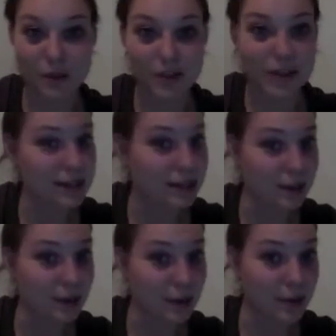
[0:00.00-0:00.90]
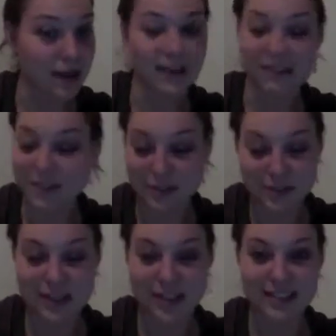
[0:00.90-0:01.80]
the day until I go to bed, and it starts
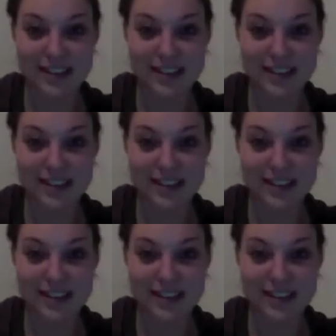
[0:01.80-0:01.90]
the next